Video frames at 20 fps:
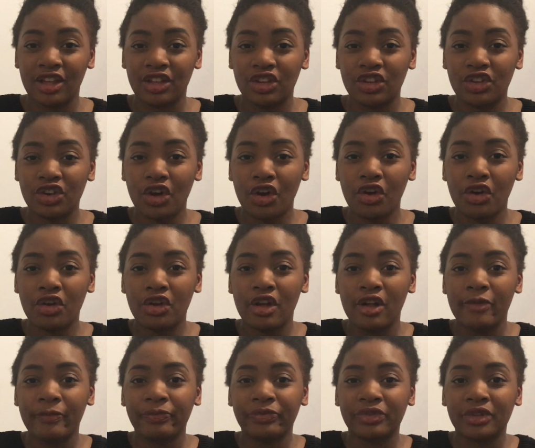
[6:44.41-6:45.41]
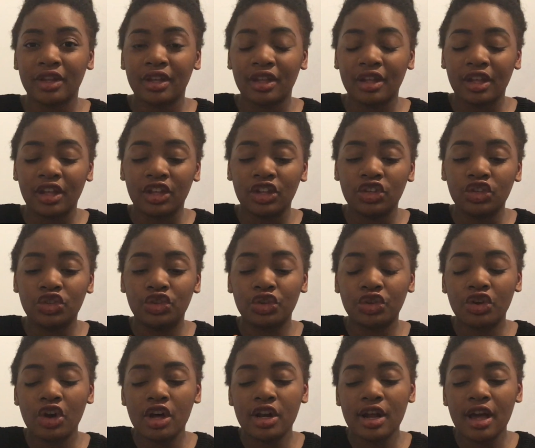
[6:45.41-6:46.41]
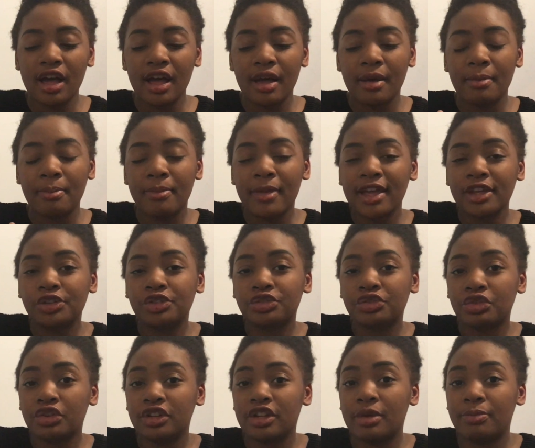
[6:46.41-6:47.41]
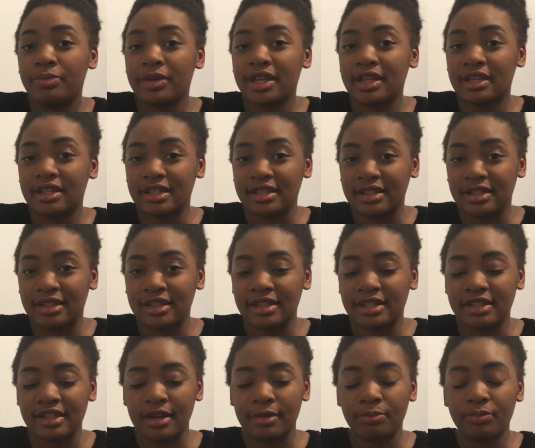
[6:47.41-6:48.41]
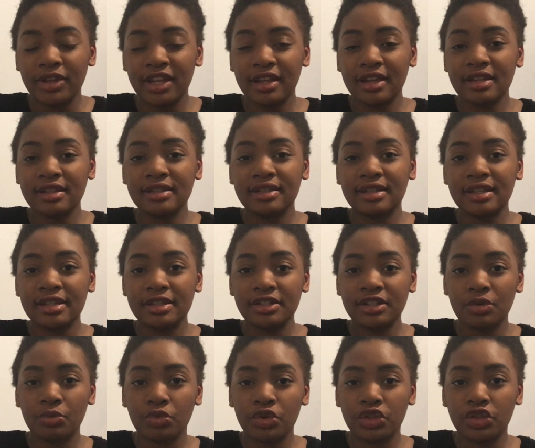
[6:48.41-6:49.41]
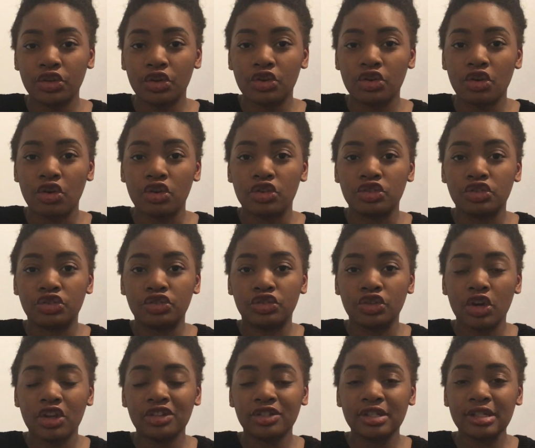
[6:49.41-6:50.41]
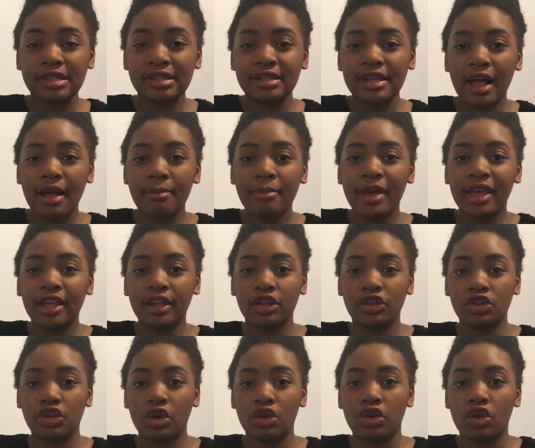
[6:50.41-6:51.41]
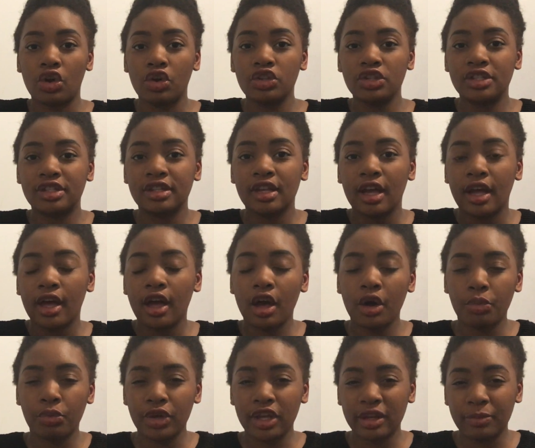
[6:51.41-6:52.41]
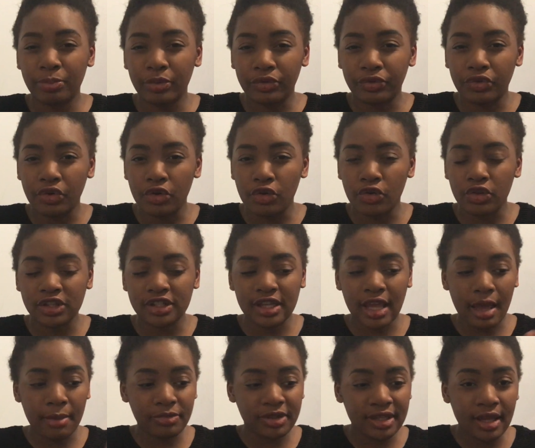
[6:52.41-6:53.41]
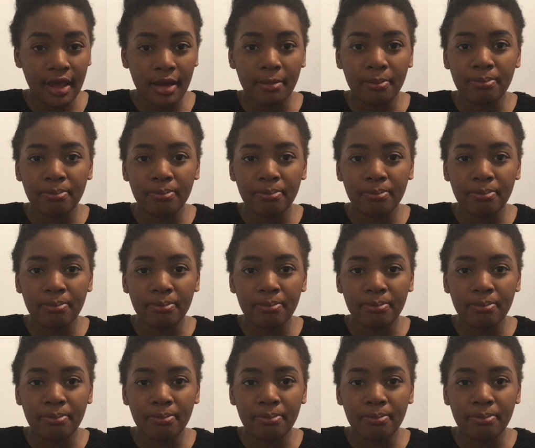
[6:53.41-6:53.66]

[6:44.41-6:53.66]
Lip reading: You gotta make sure you're being consistent. Be consistent with your notes. Don't just start making your notes a week before your exams.